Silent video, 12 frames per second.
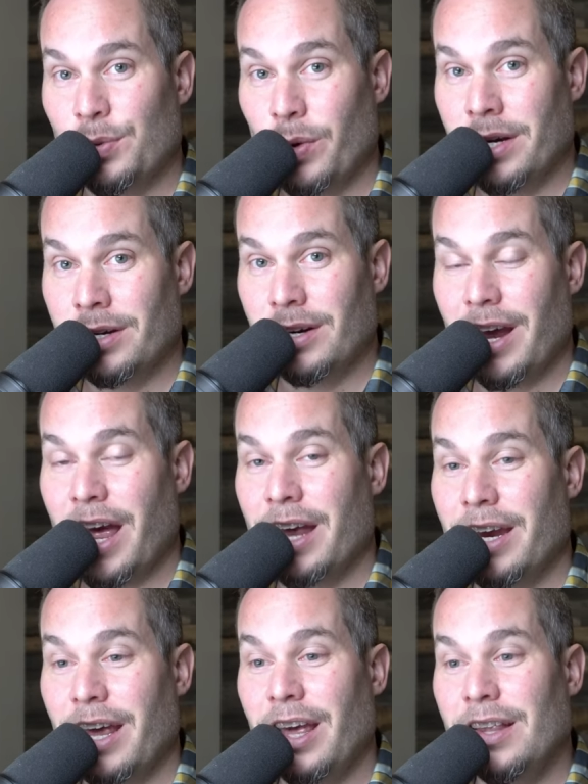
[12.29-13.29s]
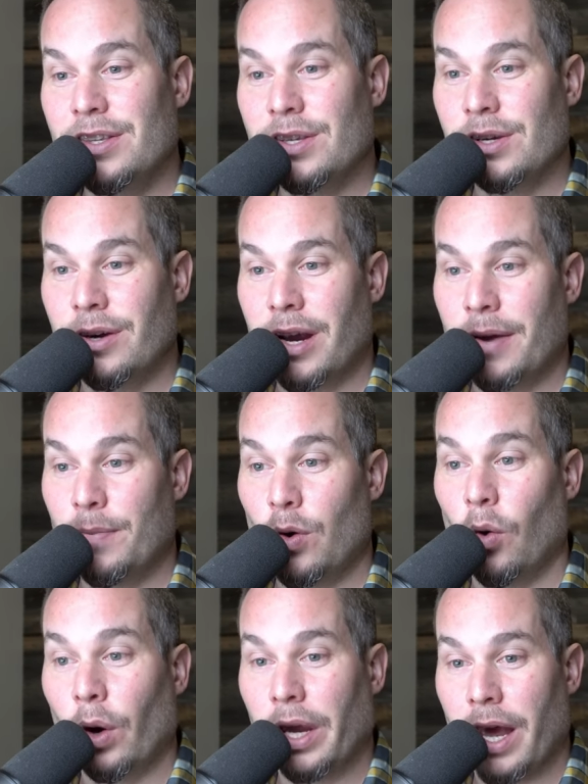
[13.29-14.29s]
Twitter, and Instagram
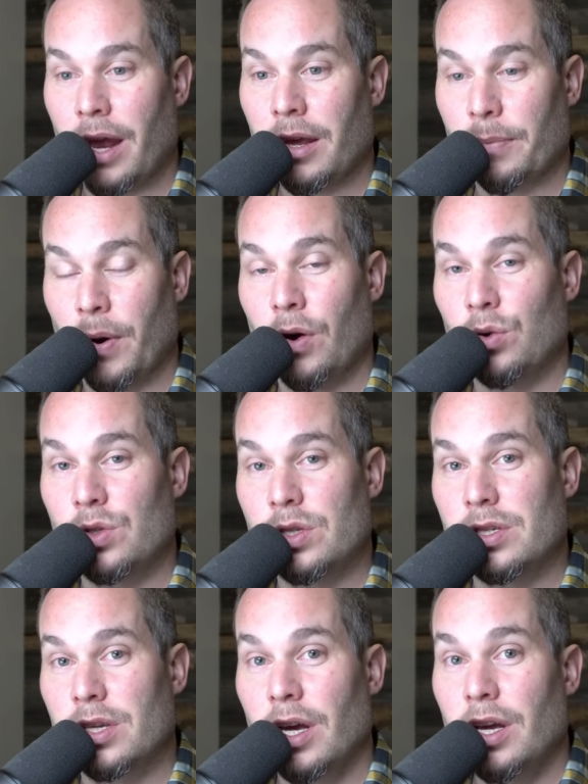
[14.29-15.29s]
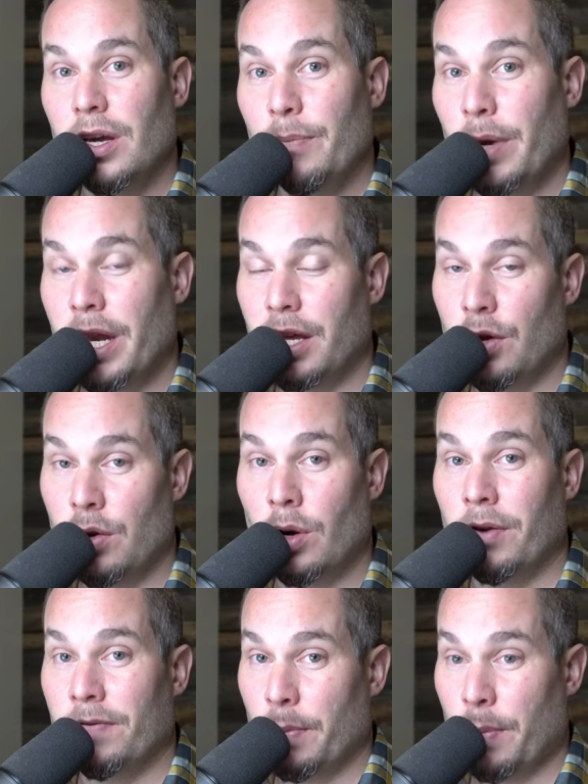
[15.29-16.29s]
organic posts, meaning you
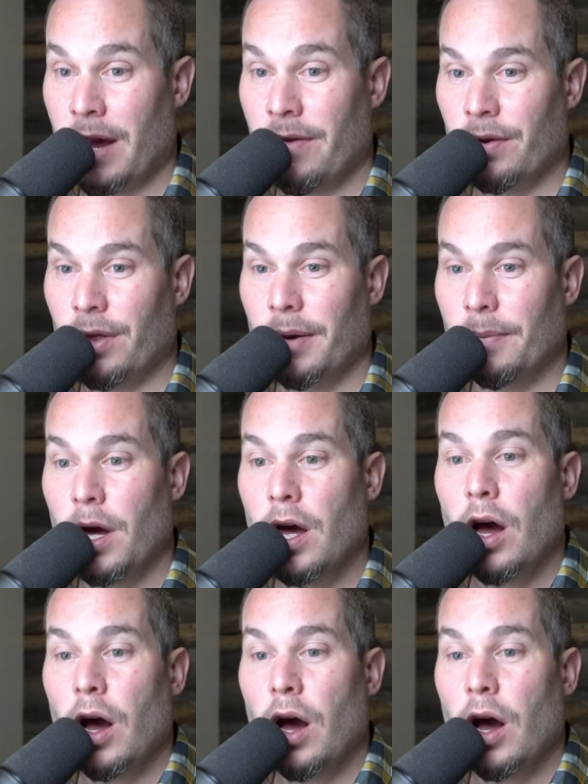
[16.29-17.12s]
don't have to pay for them,